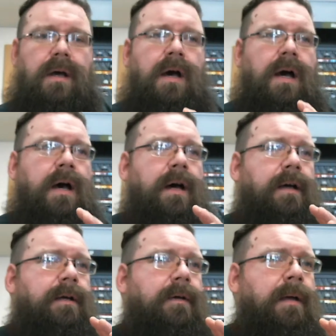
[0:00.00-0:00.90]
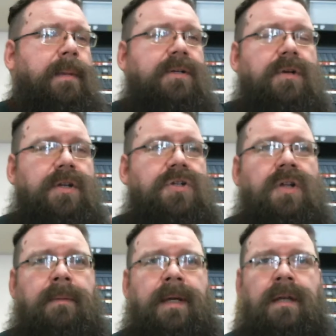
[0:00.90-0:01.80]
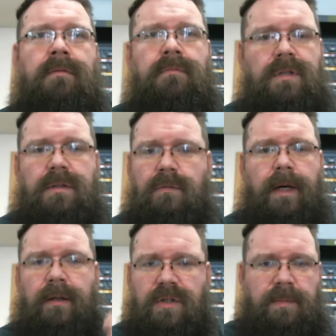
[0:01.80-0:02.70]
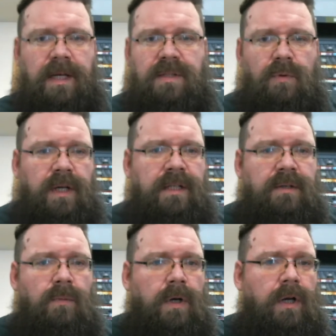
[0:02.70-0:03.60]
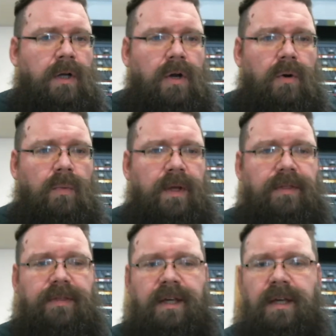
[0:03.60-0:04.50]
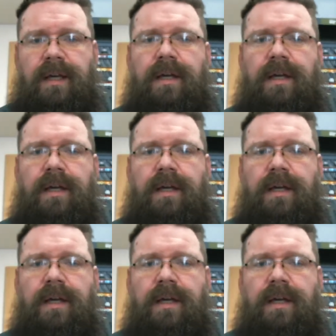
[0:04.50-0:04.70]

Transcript: and by traditional I mean just regular Space Marines, and we're going to go with the